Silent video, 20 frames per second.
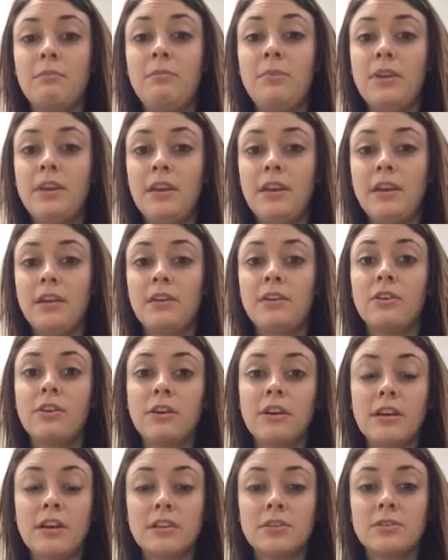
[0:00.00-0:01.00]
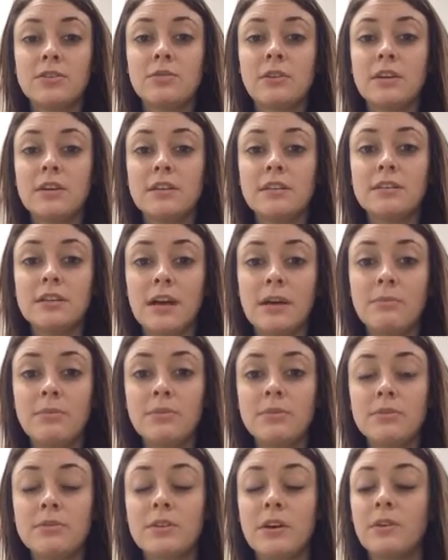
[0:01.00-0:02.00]
being courteous to our sub.
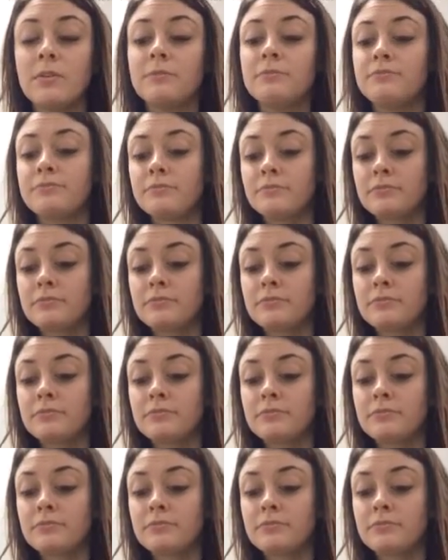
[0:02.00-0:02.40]
So